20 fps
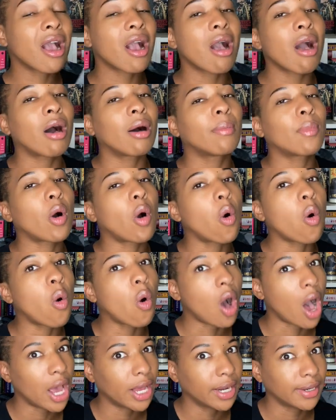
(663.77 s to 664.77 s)
Come
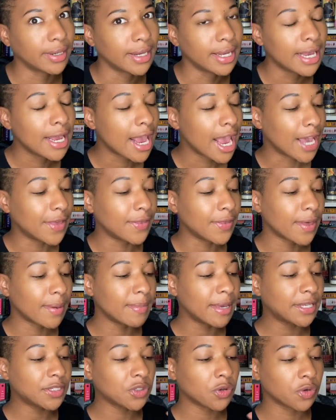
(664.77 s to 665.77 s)
on. And that
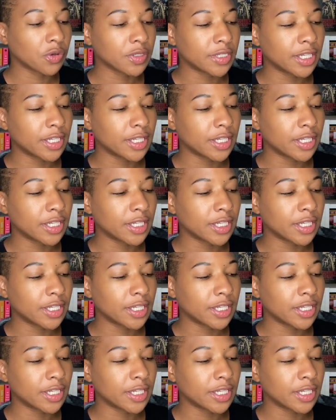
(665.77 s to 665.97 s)
makes total